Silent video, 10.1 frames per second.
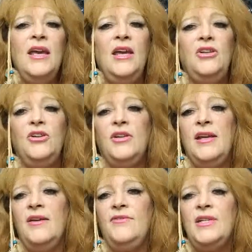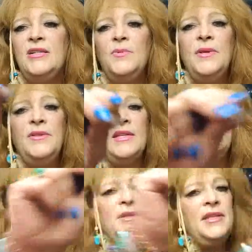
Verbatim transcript: and you can have this one, this one,